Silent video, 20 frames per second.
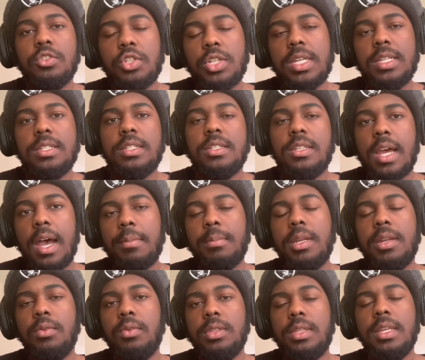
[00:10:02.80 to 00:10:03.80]
genes is
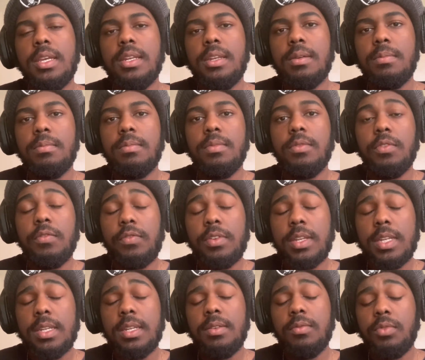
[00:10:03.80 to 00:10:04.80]
dominant within
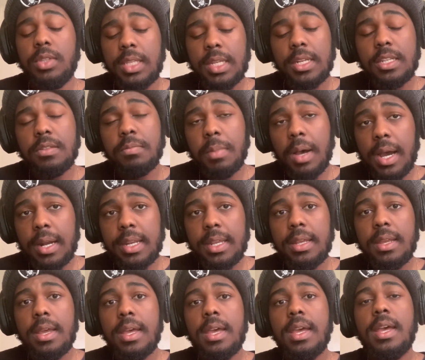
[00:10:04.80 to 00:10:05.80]
him, within his
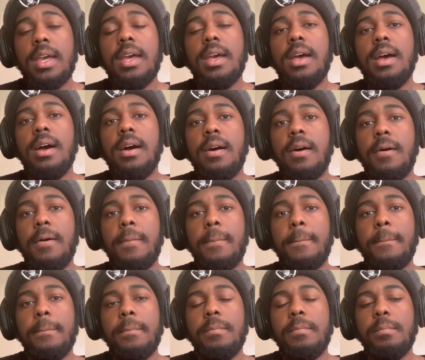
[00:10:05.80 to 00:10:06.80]
body.
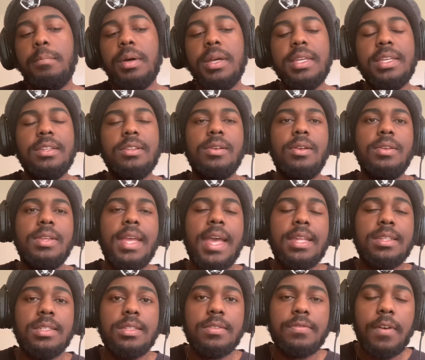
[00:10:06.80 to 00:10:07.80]
But you know, he
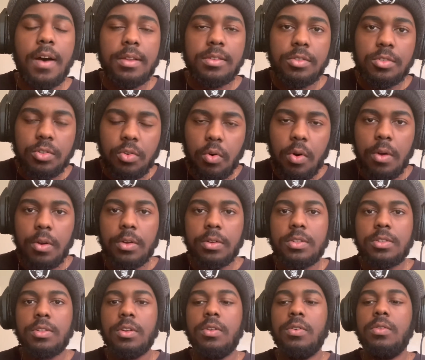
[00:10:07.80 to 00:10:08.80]
has his father's quirk.
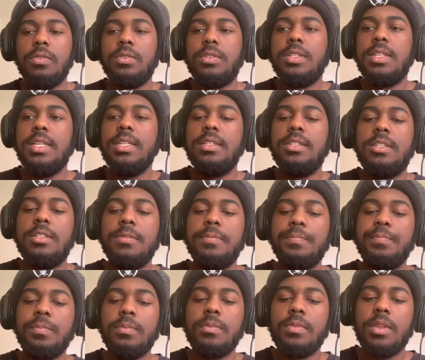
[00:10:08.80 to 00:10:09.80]
So since
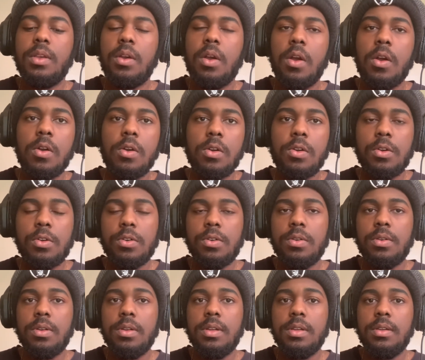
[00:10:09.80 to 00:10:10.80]

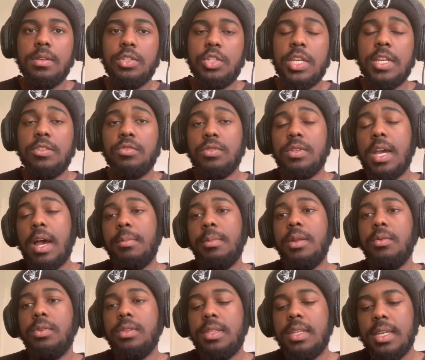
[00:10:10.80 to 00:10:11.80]
her genes were
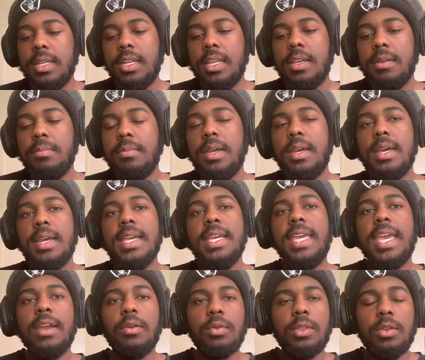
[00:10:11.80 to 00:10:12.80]
dominant within him, he
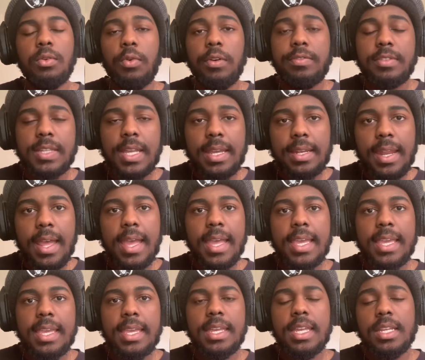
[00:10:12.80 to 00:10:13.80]
can't really withstand that
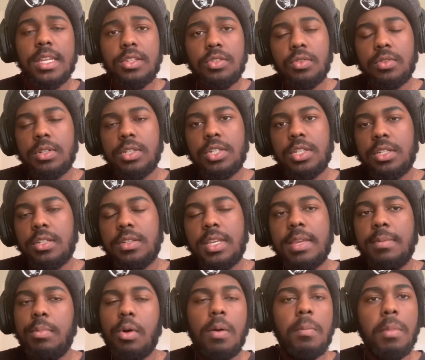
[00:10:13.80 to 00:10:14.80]
heat, and he's going to just
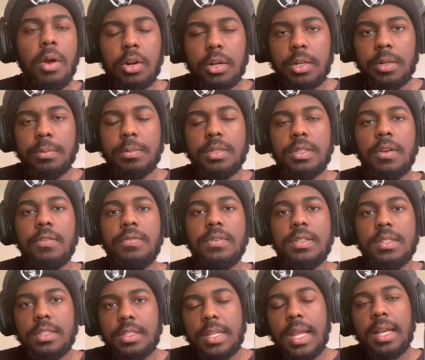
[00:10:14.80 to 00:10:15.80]
keep on burning himself
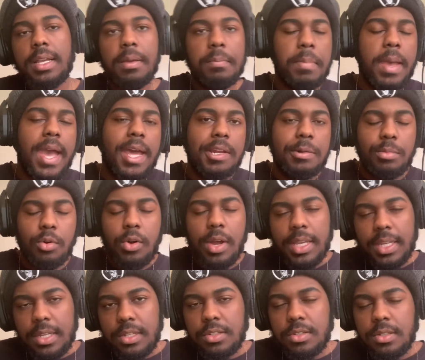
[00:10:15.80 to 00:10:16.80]
because it's not compatible.
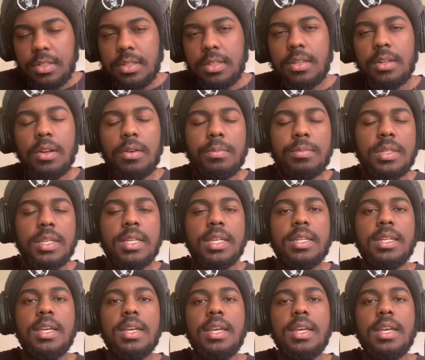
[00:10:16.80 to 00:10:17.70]
I guess you know what I'm saying.